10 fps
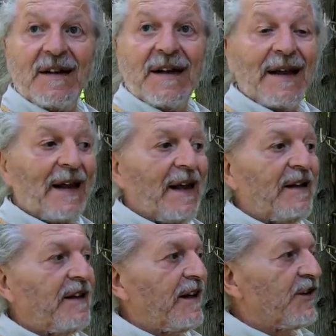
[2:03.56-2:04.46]

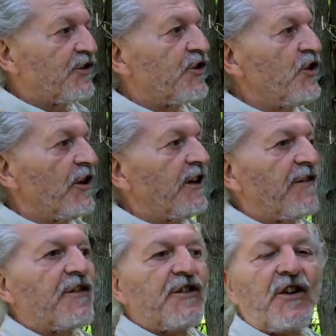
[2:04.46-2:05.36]
and it's good
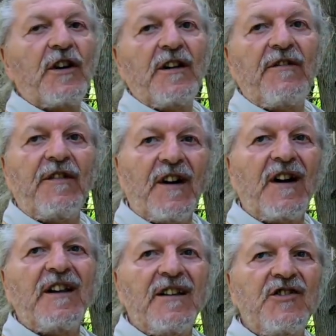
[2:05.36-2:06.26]
if it's a
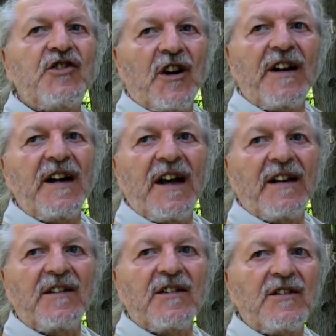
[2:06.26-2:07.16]
fairly chilly
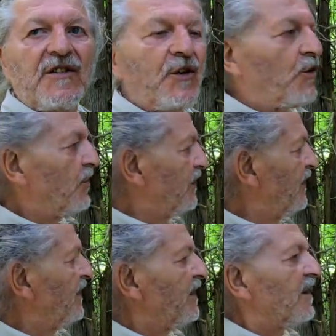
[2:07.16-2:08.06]
night. So
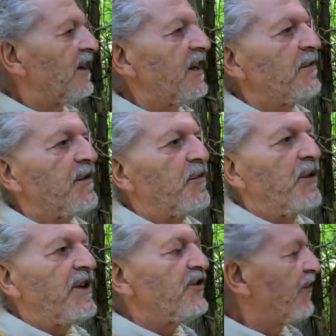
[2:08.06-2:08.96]
it'll keep the
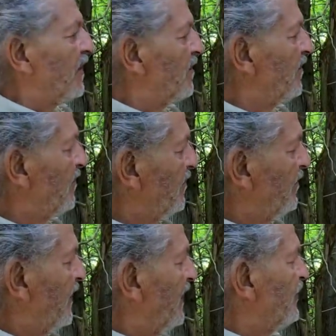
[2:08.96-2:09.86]
breeze from
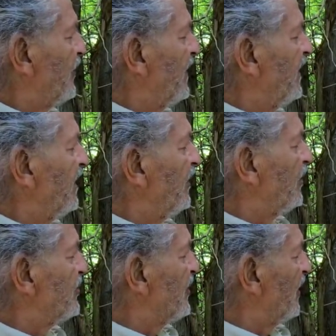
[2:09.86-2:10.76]
penetrating
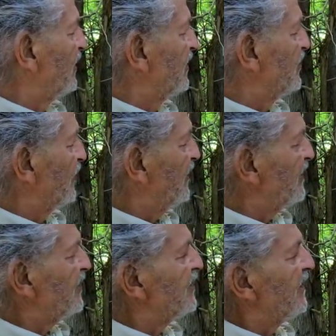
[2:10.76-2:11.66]
your shelter. So
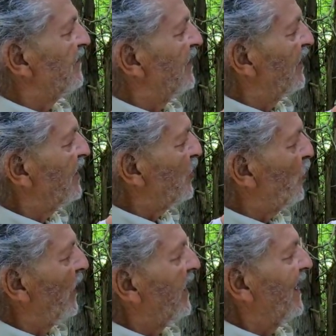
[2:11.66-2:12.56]
this is a very
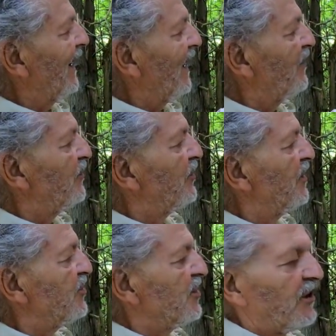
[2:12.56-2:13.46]
quick and
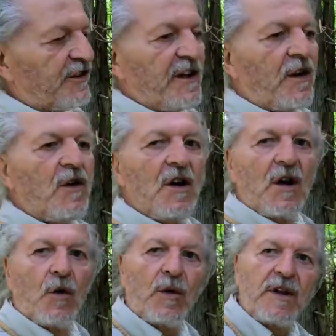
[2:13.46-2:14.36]
dirty shelter. Now,
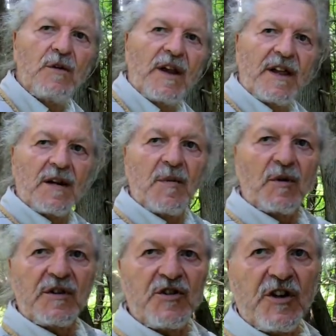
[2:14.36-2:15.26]
what do you like
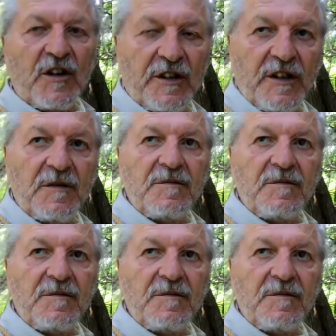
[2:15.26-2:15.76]
about the shelter?